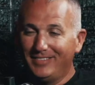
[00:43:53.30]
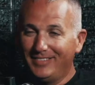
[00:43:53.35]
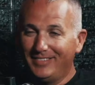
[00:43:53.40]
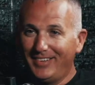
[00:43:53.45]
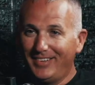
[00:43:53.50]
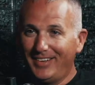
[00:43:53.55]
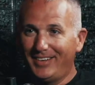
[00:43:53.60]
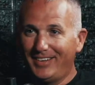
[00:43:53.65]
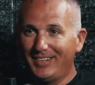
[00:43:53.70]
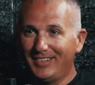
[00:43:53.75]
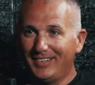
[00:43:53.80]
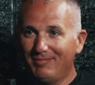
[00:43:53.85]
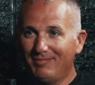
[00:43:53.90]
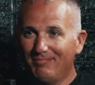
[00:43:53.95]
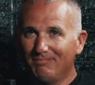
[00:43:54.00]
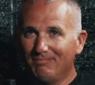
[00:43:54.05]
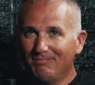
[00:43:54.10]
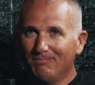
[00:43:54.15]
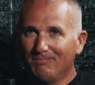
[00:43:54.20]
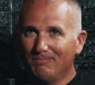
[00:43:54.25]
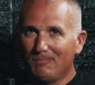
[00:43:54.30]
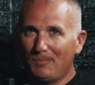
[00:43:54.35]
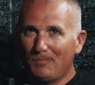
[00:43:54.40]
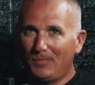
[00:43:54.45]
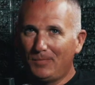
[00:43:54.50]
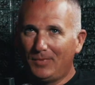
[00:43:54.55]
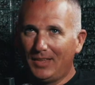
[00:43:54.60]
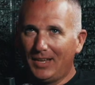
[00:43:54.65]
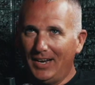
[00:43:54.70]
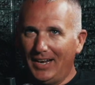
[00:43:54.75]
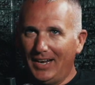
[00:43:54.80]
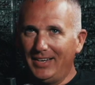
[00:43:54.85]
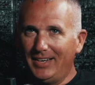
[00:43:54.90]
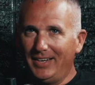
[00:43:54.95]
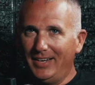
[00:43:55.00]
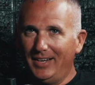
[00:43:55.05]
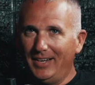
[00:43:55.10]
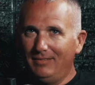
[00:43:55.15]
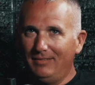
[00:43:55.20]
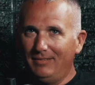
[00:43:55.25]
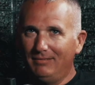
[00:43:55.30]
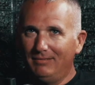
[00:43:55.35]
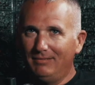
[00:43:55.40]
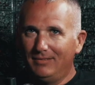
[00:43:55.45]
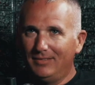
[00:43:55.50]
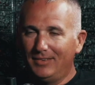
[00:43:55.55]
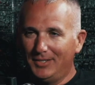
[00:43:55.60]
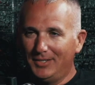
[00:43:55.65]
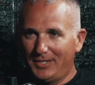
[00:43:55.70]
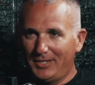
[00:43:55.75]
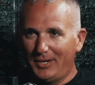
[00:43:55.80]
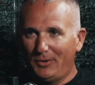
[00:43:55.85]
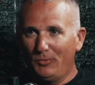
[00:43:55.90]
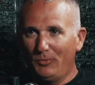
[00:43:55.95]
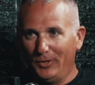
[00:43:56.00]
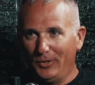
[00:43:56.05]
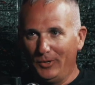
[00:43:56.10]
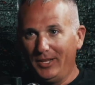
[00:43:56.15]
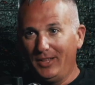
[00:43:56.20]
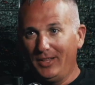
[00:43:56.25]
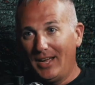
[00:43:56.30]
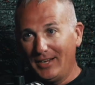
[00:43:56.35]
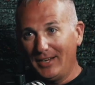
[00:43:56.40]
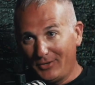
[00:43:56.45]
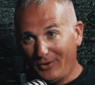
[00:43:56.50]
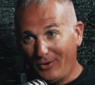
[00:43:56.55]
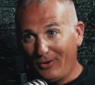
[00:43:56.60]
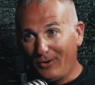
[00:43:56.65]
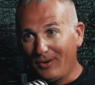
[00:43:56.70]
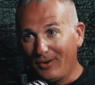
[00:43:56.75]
And I did it because I really liked her.